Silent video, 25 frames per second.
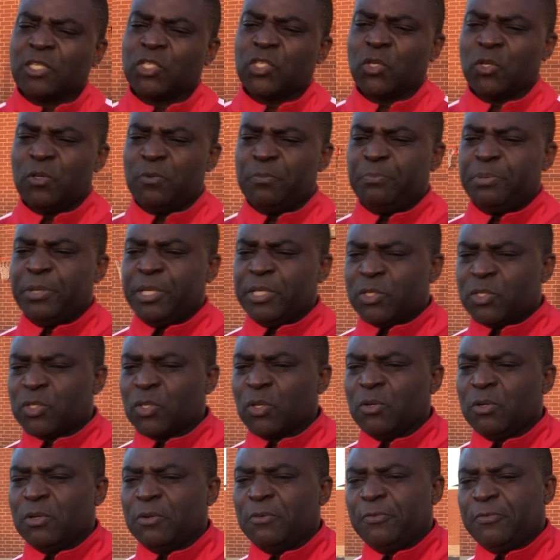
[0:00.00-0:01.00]
John
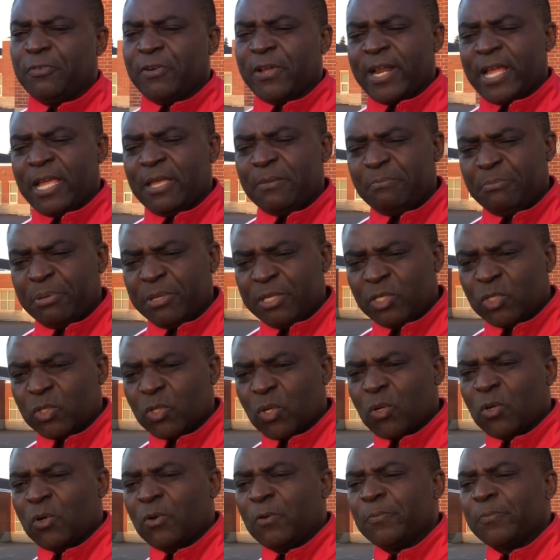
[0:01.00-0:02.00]
Mbidzo, Farai
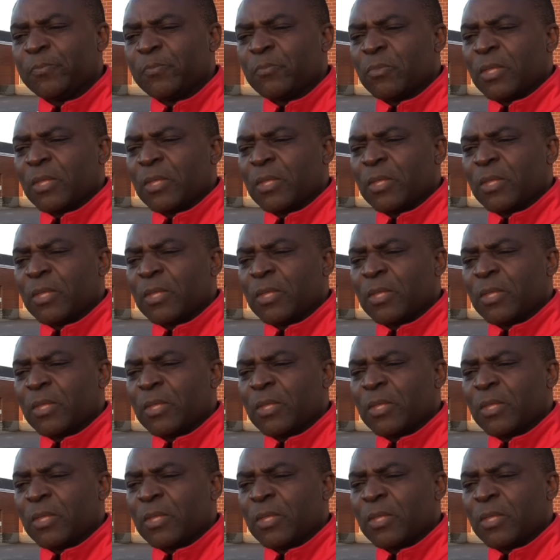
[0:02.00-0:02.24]
Mbidzo,